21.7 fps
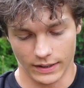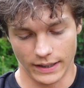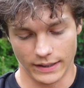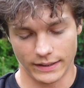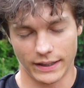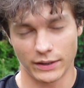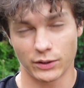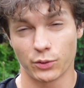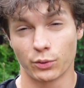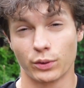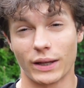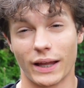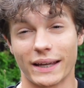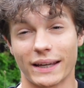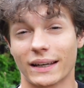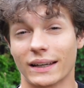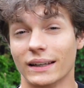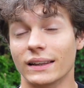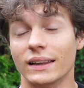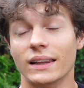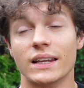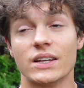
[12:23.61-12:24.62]
And I do
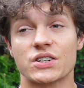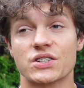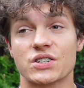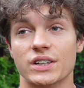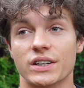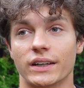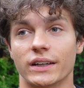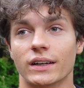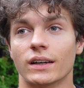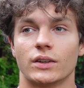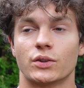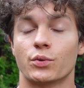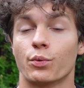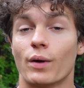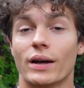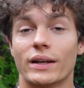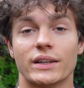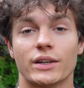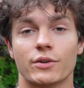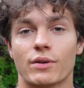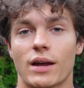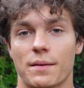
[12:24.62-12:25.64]
like literally
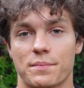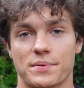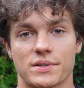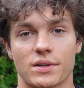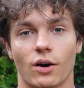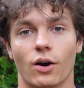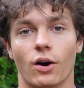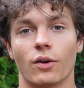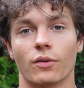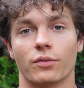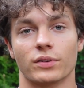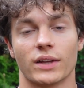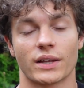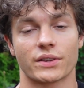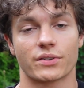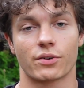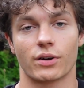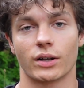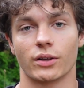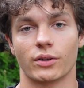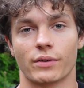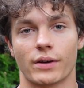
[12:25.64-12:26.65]
20 reps of
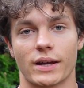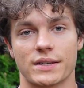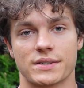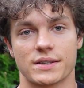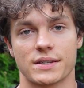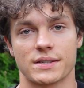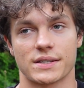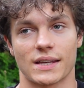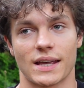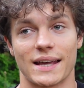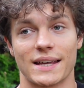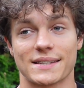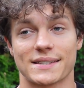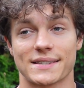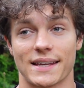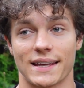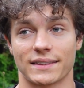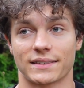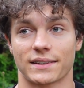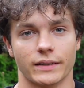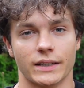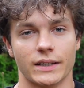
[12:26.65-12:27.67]
lateral raises a set.